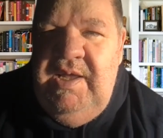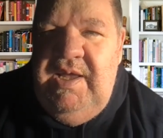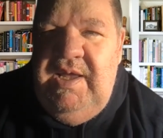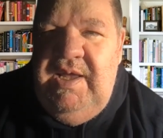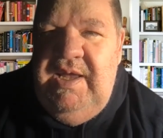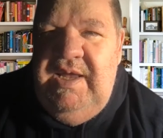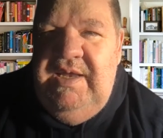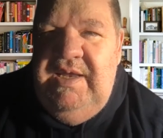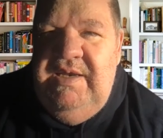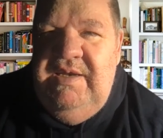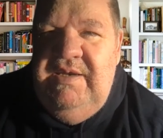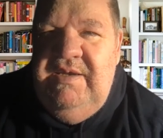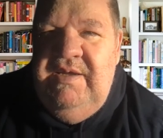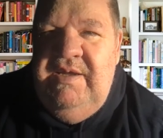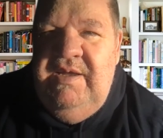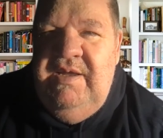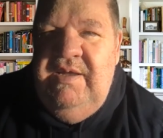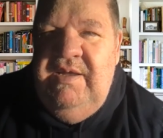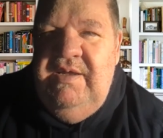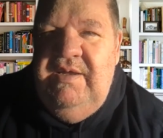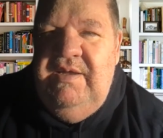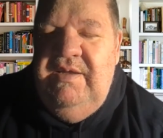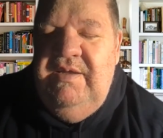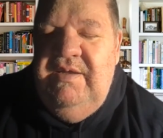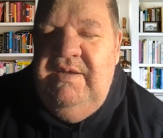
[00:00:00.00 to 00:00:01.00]
and
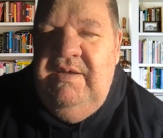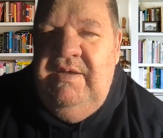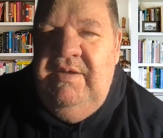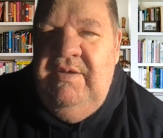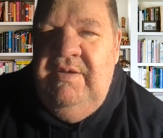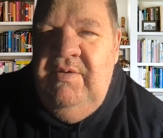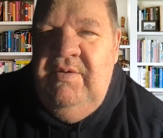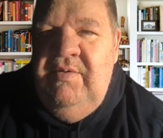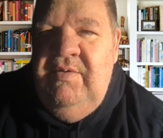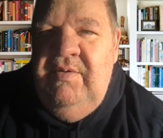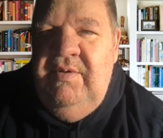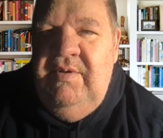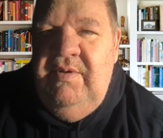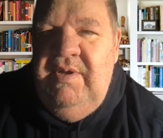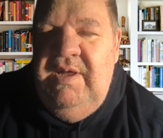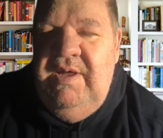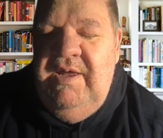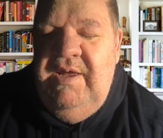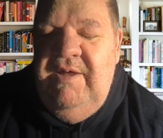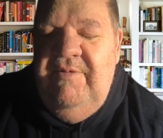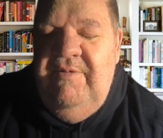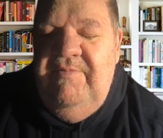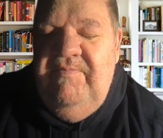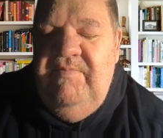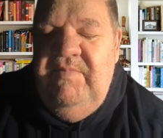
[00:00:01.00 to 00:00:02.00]
uh, you're
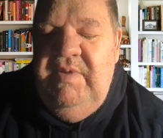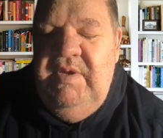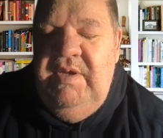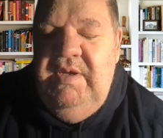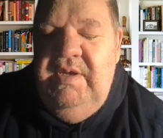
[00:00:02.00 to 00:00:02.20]
um,